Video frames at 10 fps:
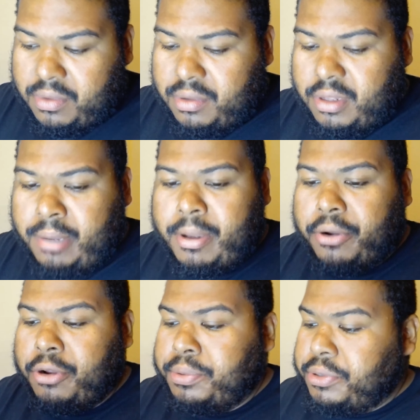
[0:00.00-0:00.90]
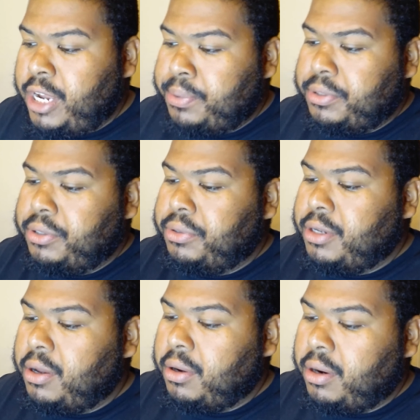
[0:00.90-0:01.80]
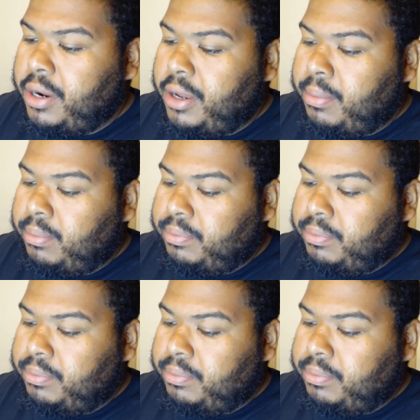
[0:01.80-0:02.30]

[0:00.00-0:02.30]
Like, my groups were absolute dog crap.